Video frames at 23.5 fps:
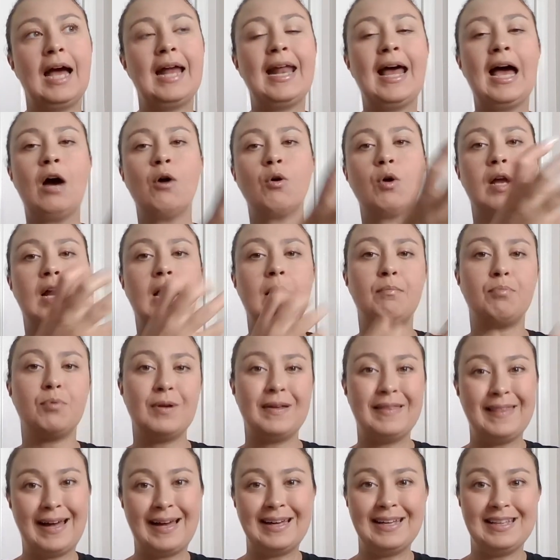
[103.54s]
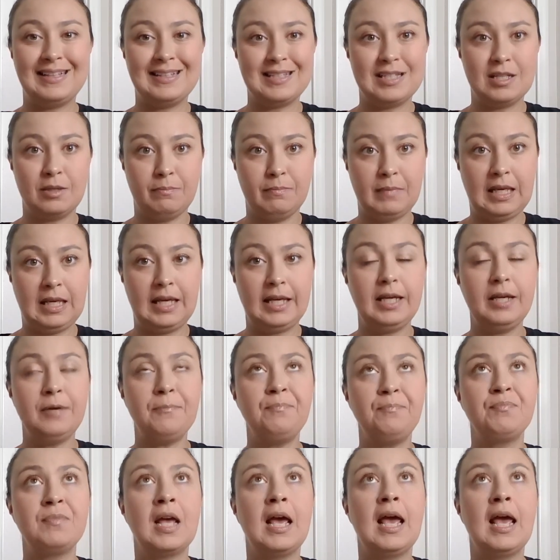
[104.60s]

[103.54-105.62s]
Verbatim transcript: And how could I bring that into me?